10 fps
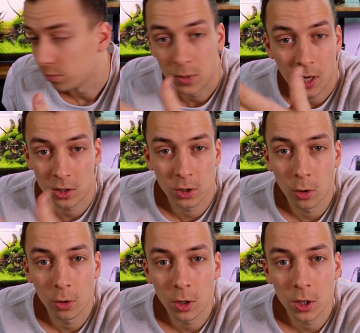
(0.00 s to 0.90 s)
yeah,
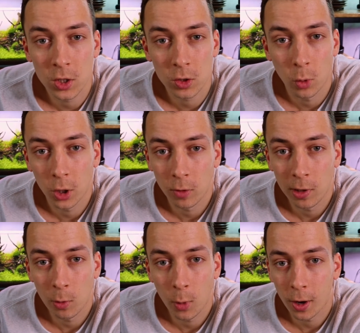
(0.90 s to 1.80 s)
solenoid is working
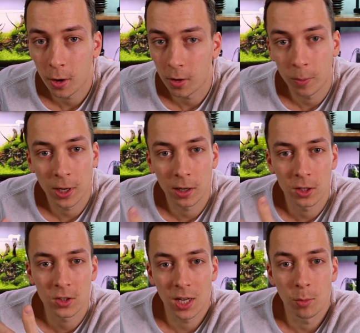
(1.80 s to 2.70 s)
really well. I'm getting a
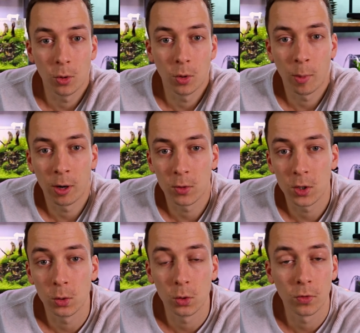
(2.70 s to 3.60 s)
stable amount of
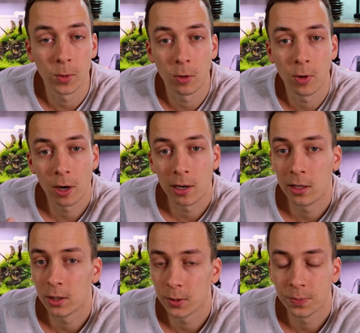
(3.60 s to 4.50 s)
CO2 from the
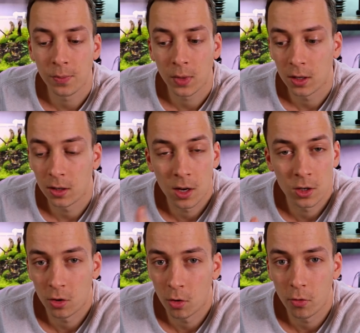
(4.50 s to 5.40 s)
regulator.
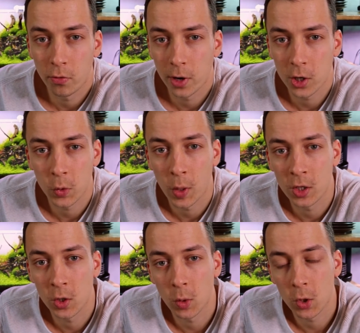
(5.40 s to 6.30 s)
There's no
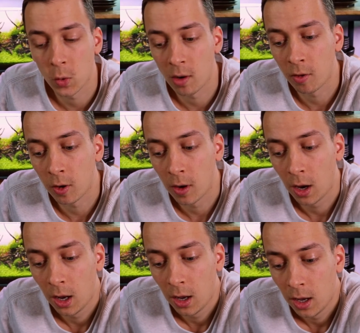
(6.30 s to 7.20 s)
fluctuations whatsoever.
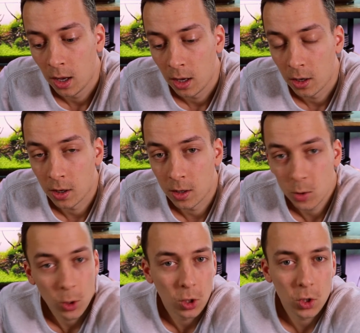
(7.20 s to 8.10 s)

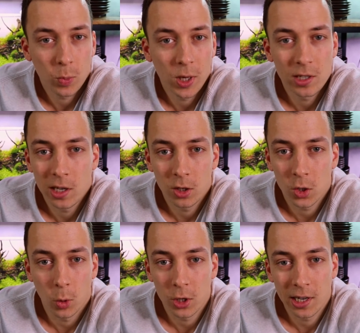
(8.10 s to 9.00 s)
So it just basically
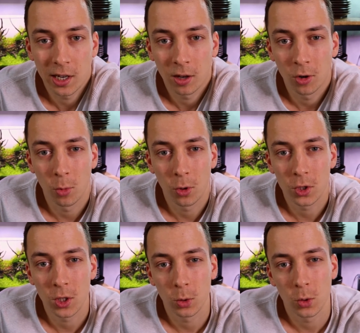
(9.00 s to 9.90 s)
just works like a normal
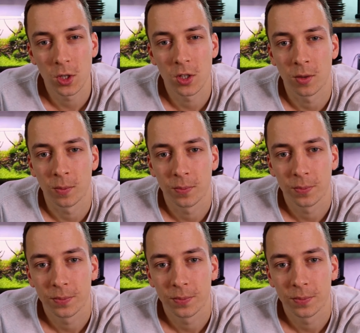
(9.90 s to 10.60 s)
CO2 system.